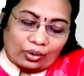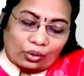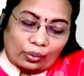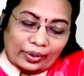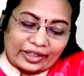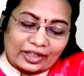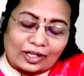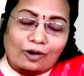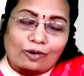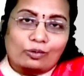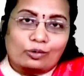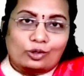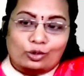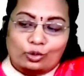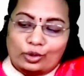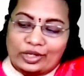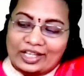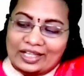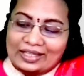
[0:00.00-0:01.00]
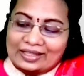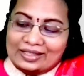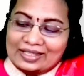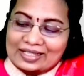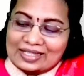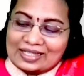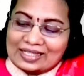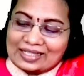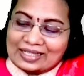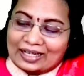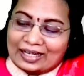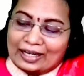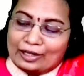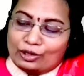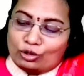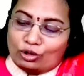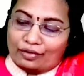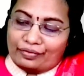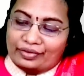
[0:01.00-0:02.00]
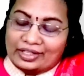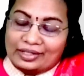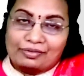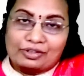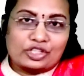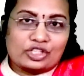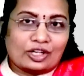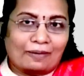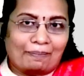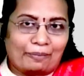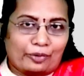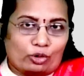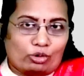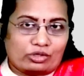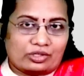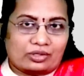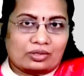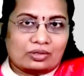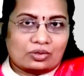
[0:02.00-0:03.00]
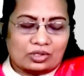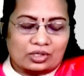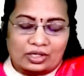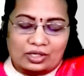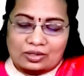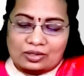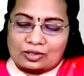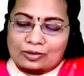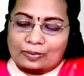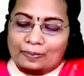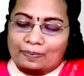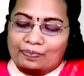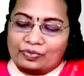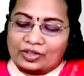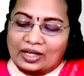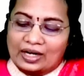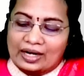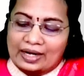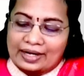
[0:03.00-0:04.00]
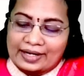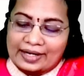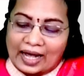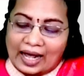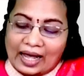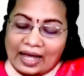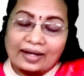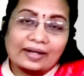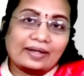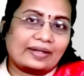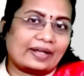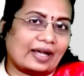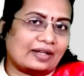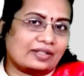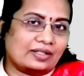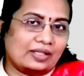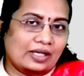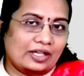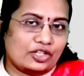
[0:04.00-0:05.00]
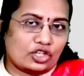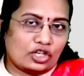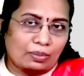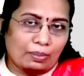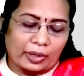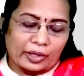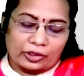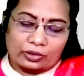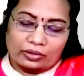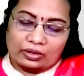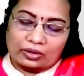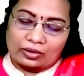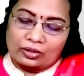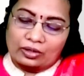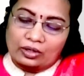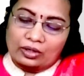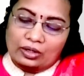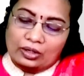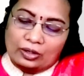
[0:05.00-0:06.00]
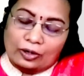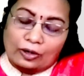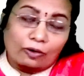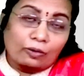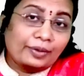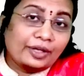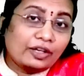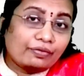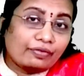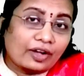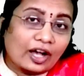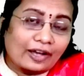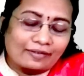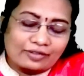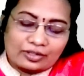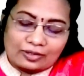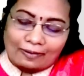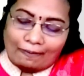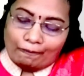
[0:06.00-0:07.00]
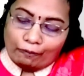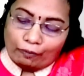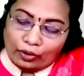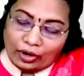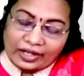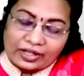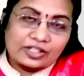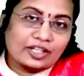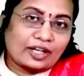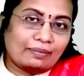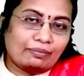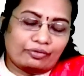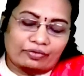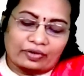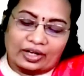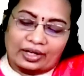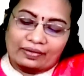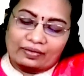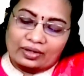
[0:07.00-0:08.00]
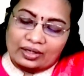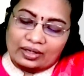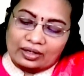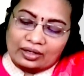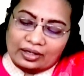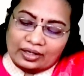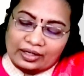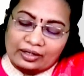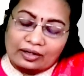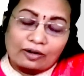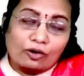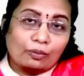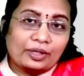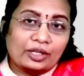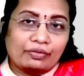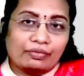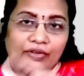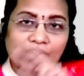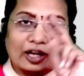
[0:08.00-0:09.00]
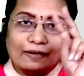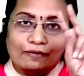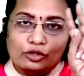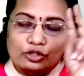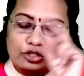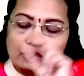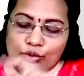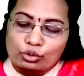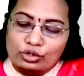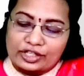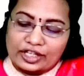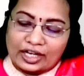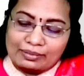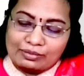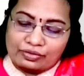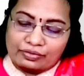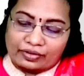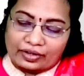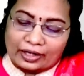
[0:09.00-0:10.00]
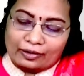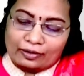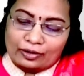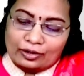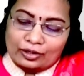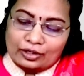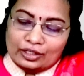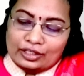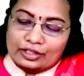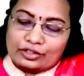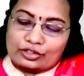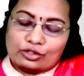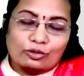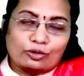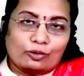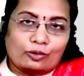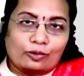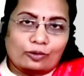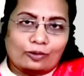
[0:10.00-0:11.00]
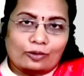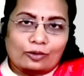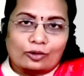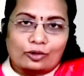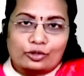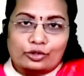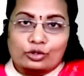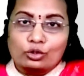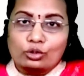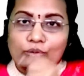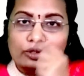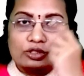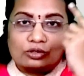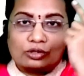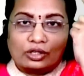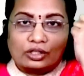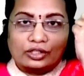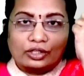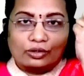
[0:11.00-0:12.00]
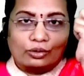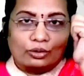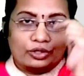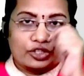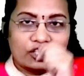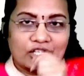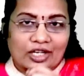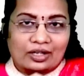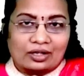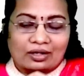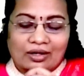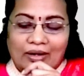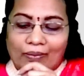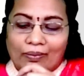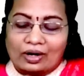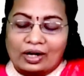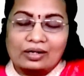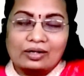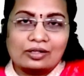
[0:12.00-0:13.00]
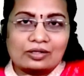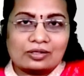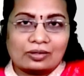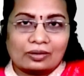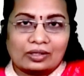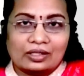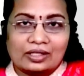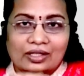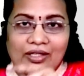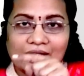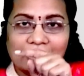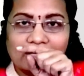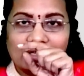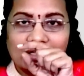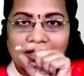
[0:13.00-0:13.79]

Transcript: without doing this kind of division process is direct cancellation method. How many 5s? 1 times 5. Here how many 5? 2 times 5. So 2 is on the quotient, 1 is on the